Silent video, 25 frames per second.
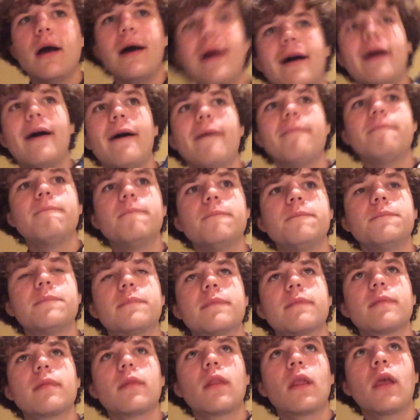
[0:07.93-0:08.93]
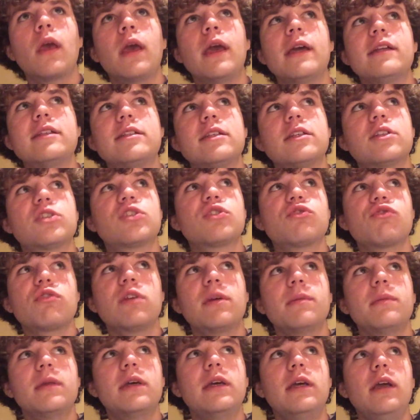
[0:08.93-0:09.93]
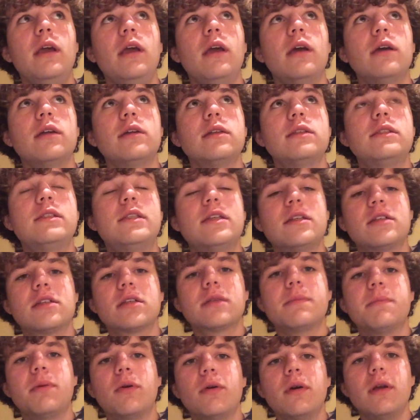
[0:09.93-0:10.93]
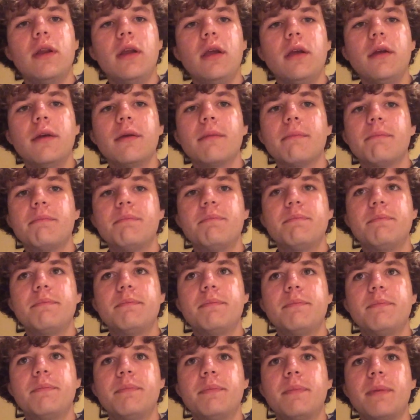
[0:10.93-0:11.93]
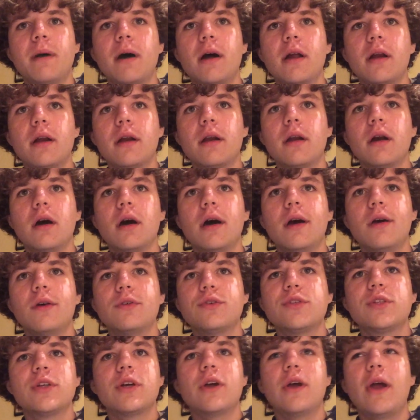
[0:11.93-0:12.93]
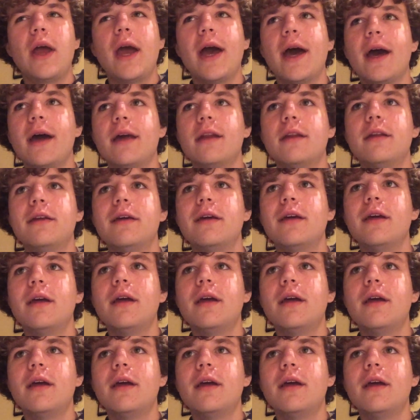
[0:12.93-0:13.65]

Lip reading: Um, it's extremely disappointing, but I also had